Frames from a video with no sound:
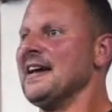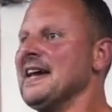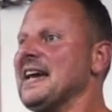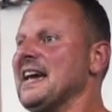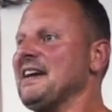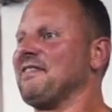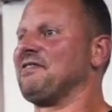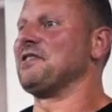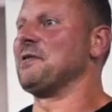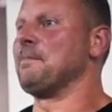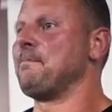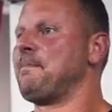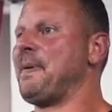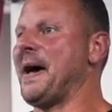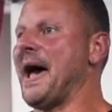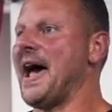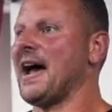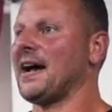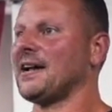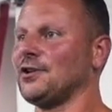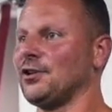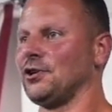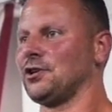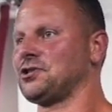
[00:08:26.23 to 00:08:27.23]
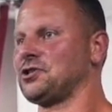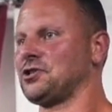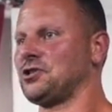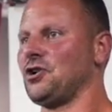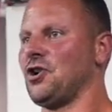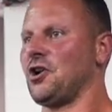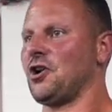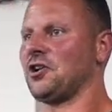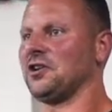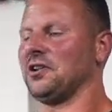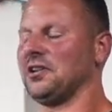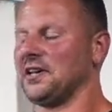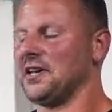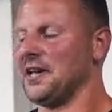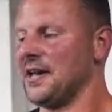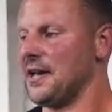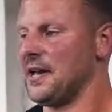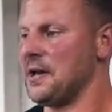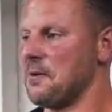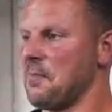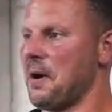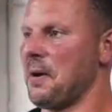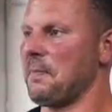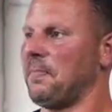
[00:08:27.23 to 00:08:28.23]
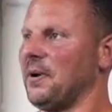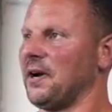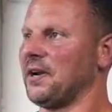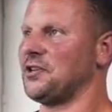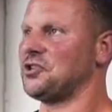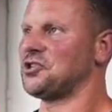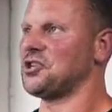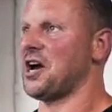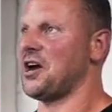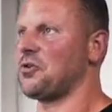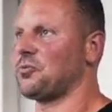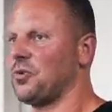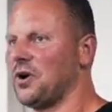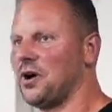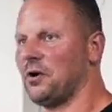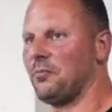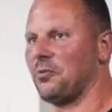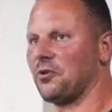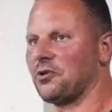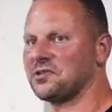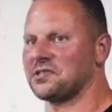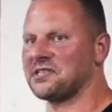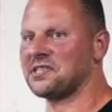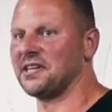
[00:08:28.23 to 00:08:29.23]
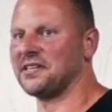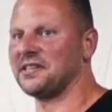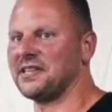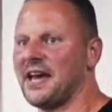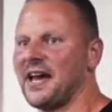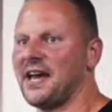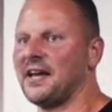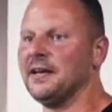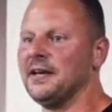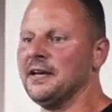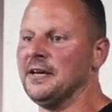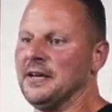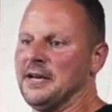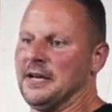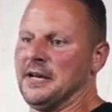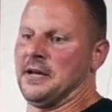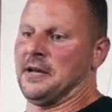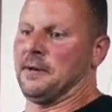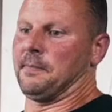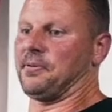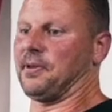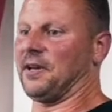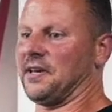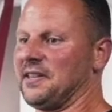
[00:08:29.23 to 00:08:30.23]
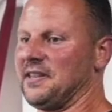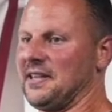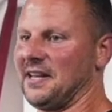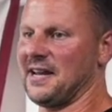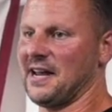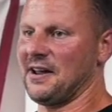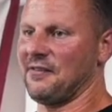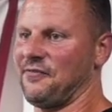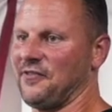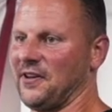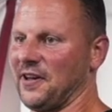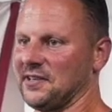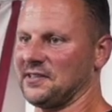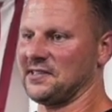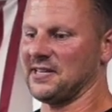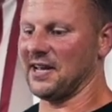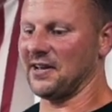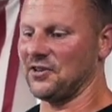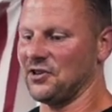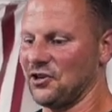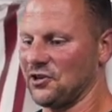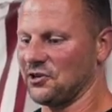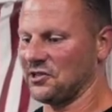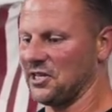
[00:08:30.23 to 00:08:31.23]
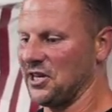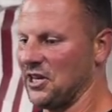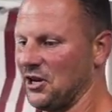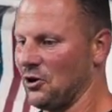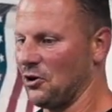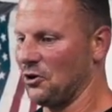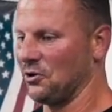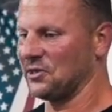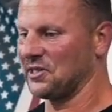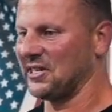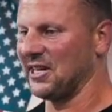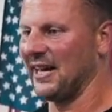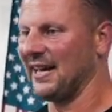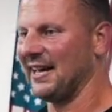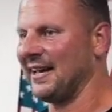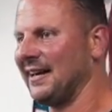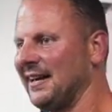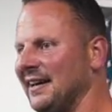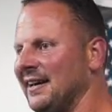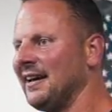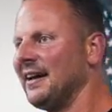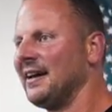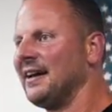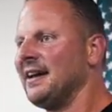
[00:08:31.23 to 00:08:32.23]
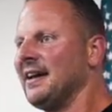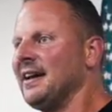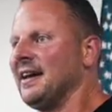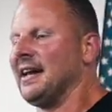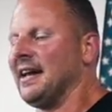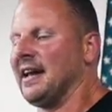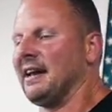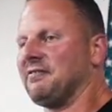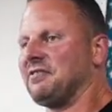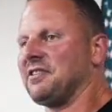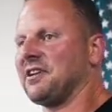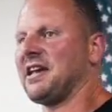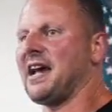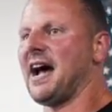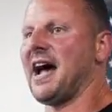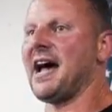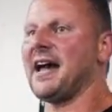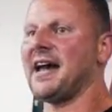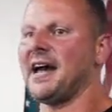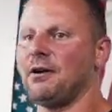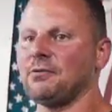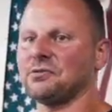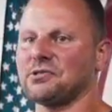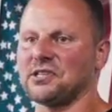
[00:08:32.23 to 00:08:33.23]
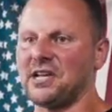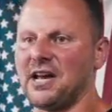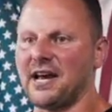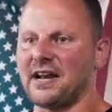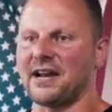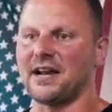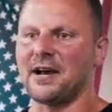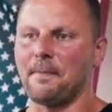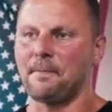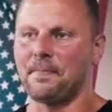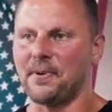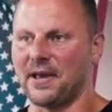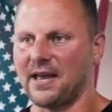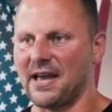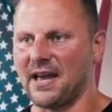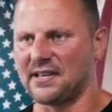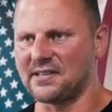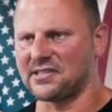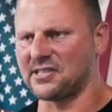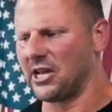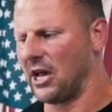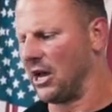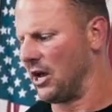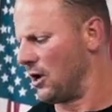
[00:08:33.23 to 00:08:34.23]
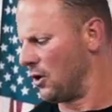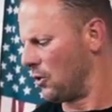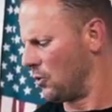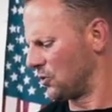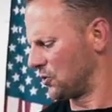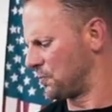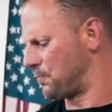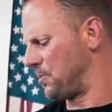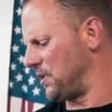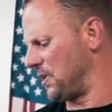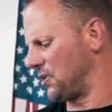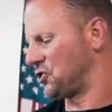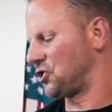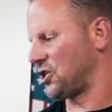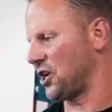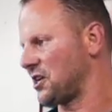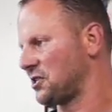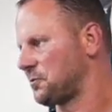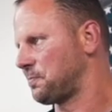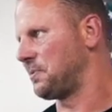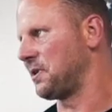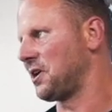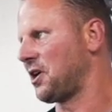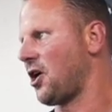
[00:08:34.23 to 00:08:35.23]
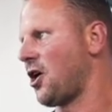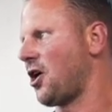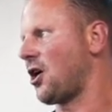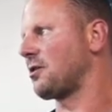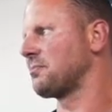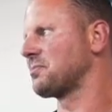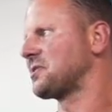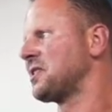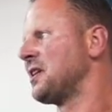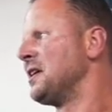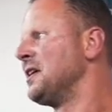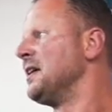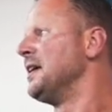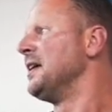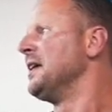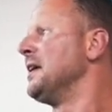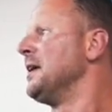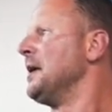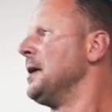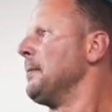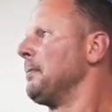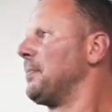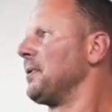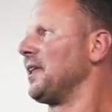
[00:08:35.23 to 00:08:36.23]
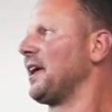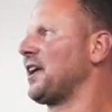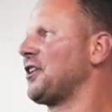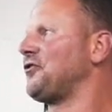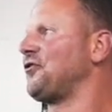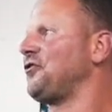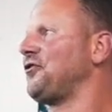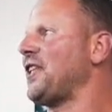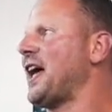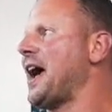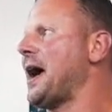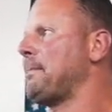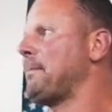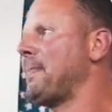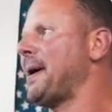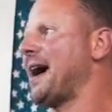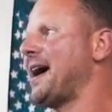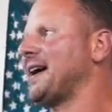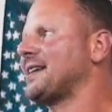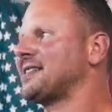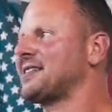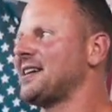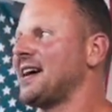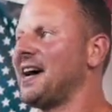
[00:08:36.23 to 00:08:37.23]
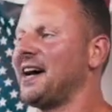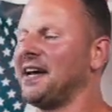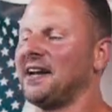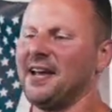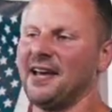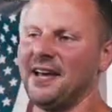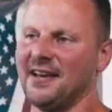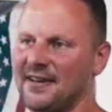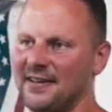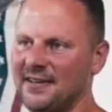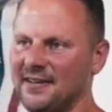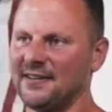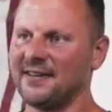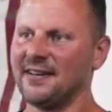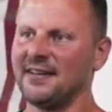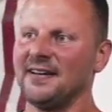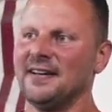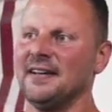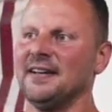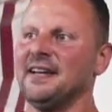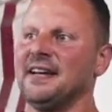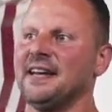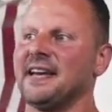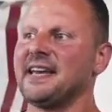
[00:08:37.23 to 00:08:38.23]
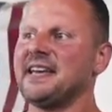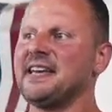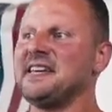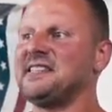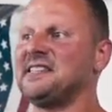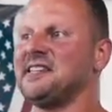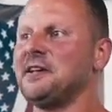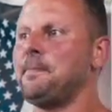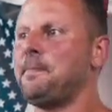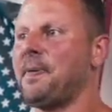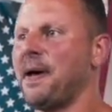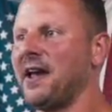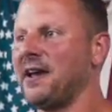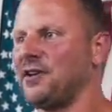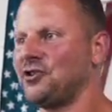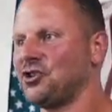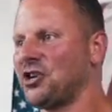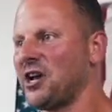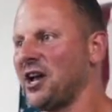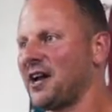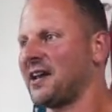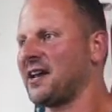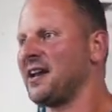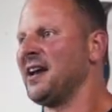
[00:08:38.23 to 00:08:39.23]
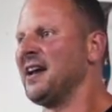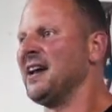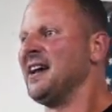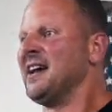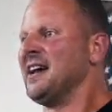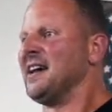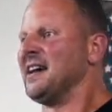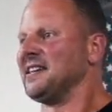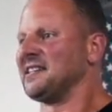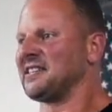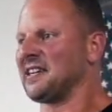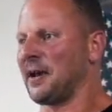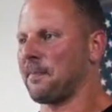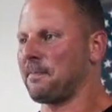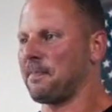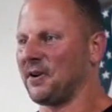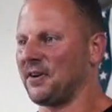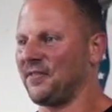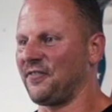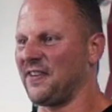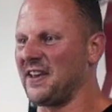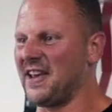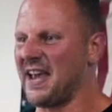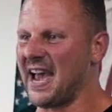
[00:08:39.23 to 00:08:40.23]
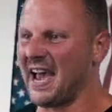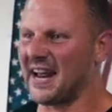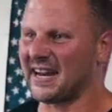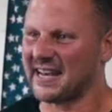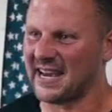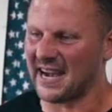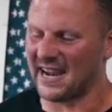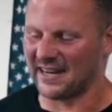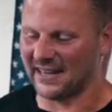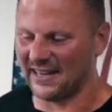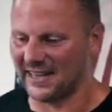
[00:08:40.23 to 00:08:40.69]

if the back looks gnarly, and my buddy John Welbourn said that, played the NFL 10 years, he goes, if the guy I was lining up against was big chest, big arms, but like flat backside, easy paycheck. Yeah. He's like, but if he had kind of